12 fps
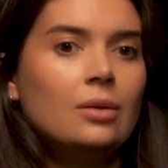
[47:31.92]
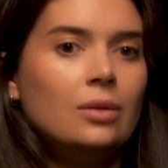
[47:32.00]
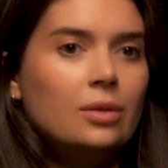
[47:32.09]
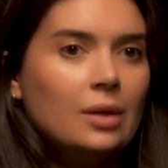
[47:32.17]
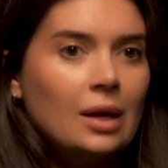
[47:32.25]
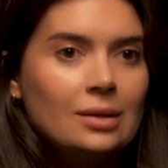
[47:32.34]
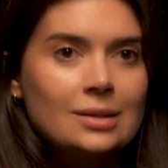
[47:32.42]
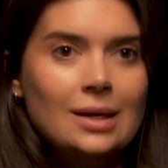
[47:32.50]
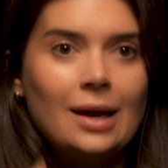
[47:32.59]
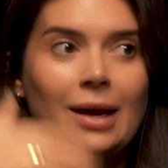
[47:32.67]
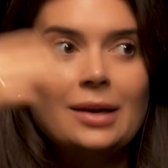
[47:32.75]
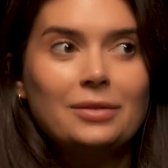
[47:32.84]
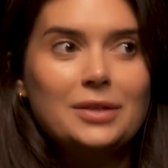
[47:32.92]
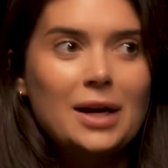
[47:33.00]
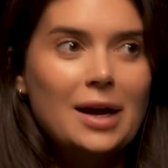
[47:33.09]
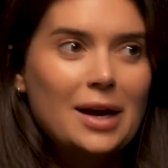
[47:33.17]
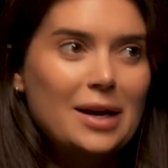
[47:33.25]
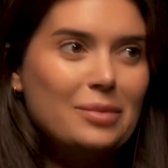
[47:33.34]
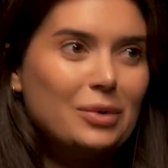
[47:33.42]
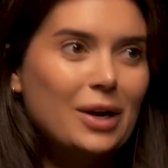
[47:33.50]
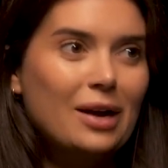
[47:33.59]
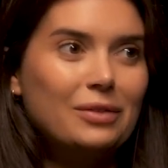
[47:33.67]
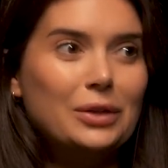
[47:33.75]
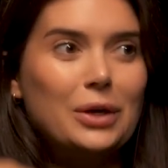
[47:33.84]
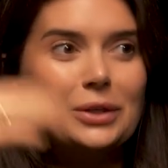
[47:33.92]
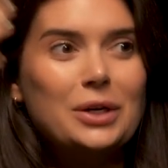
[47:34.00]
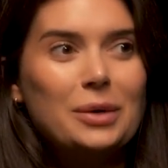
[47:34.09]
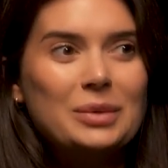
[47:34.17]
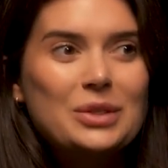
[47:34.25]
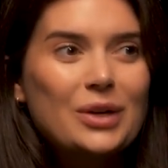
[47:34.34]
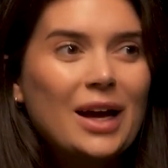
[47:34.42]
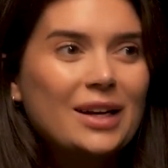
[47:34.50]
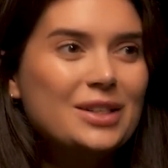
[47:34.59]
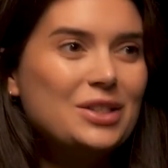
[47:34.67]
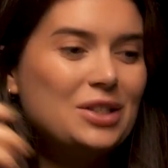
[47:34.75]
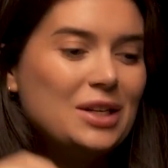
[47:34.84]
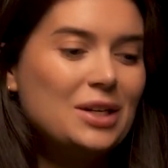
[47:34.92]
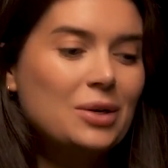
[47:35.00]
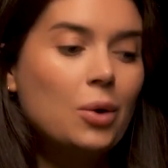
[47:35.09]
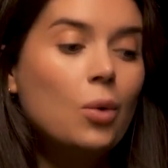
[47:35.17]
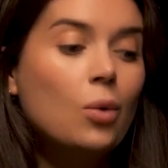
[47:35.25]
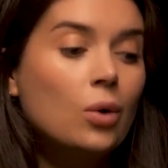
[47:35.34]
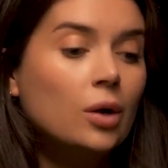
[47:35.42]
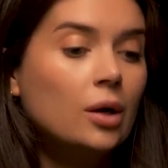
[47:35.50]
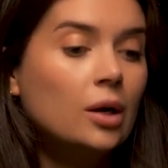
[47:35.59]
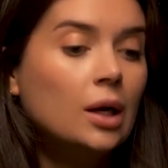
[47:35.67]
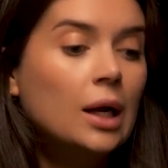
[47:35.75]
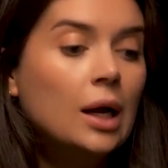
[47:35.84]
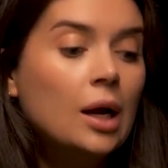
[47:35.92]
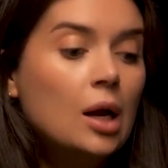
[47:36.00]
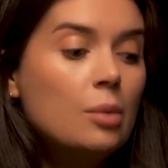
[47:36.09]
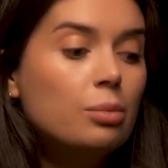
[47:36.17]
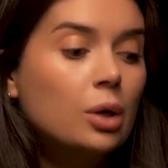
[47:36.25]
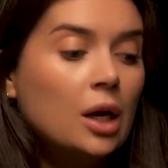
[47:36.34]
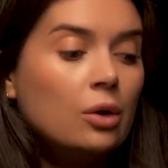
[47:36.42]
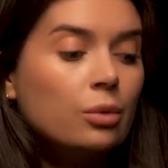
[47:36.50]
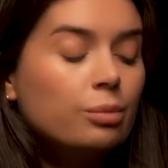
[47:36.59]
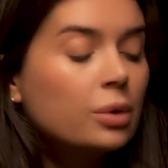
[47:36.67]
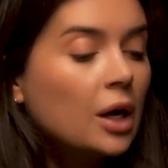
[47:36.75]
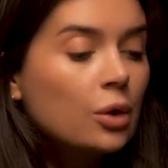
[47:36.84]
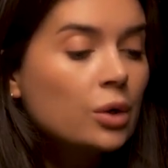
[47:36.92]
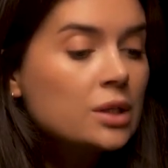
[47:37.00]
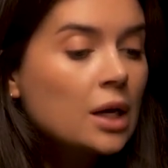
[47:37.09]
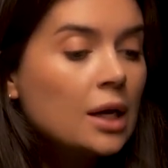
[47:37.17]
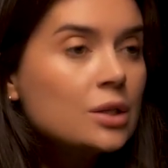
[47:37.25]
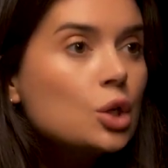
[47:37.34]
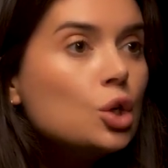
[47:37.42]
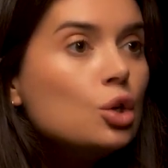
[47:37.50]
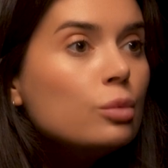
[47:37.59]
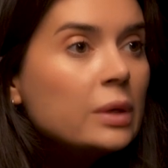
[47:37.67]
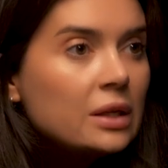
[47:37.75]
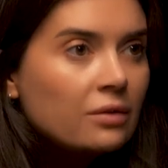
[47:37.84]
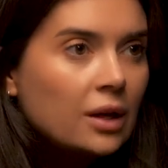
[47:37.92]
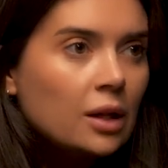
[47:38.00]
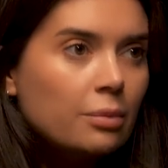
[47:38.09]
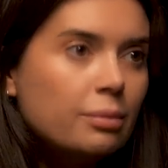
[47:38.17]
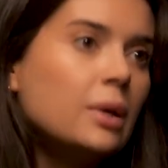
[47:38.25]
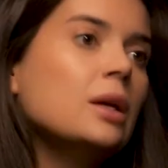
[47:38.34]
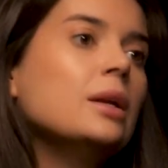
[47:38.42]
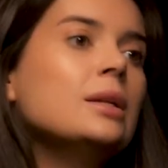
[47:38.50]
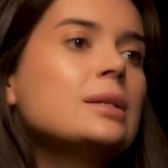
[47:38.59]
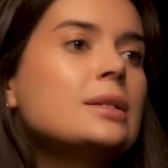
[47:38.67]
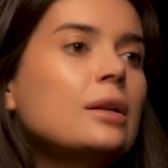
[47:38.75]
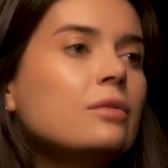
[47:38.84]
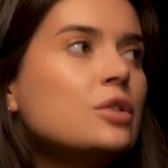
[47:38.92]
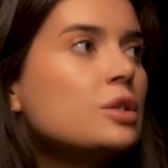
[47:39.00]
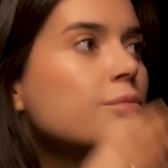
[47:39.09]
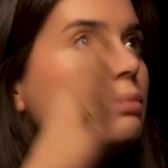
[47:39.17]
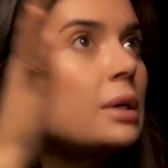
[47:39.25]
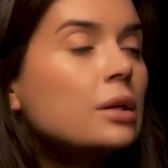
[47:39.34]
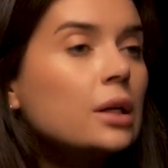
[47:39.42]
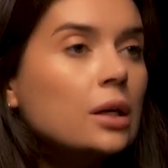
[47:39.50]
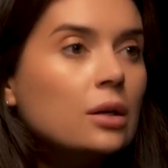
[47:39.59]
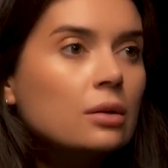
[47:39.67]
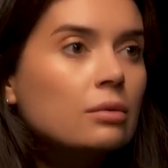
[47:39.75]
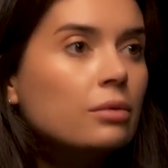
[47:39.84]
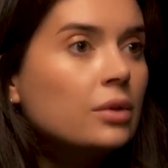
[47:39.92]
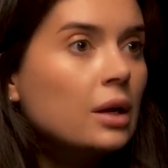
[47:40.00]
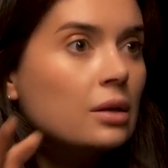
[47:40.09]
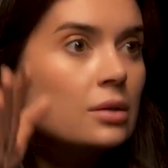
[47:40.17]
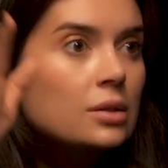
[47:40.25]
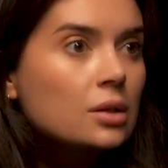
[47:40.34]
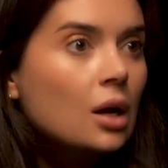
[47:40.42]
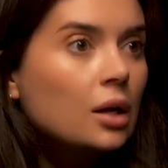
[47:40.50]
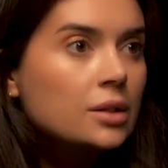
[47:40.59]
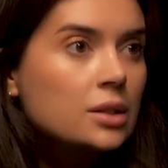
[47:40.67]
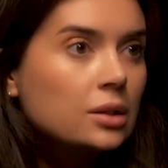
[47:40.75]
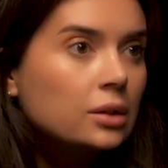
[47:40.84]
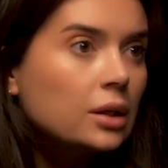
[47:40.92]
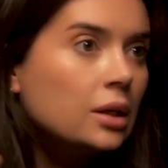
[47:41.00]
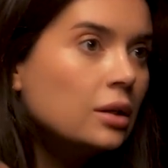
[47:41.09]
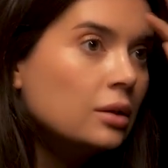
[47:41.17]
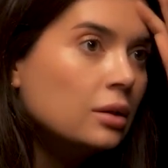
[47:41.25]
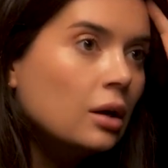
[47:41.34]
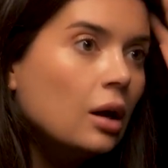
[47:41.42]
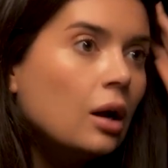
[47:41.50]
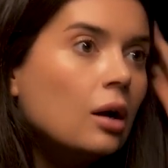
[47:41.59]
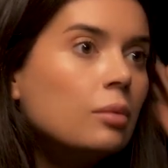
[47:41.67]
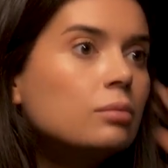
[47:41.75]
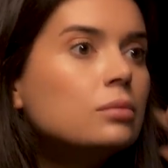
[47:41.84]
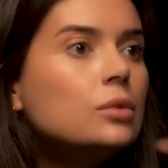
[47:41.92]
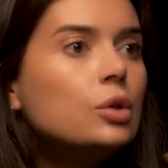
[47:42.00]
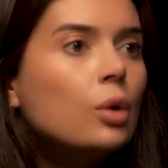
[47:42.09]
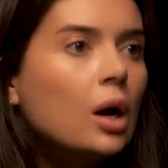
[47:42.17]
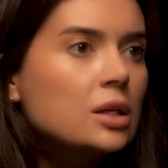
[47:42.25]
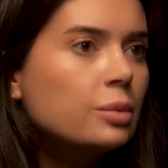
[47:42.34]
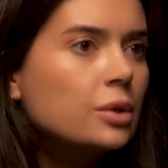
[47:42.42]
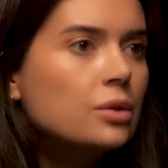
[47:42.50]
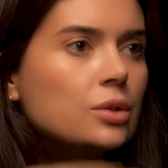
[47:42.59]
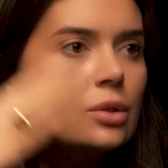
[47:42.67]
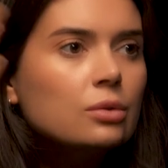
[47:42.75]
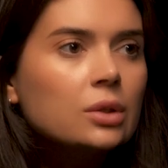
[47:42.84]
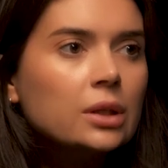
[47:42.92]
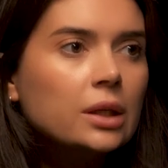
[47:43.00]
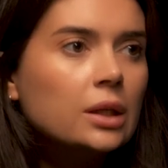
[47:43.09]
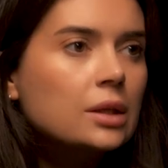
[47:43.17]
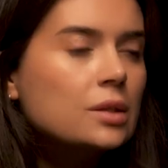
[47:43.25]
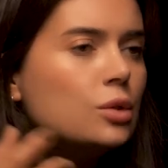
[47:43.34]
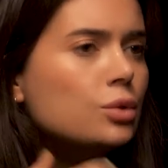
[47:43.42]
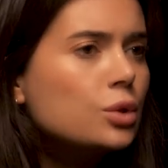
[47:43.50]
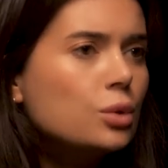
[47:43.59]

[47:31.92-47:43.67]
things ahead of time, or have a long-term strategy, or prioritize human development instead of just building things constantly. New hospitals, new clinics, new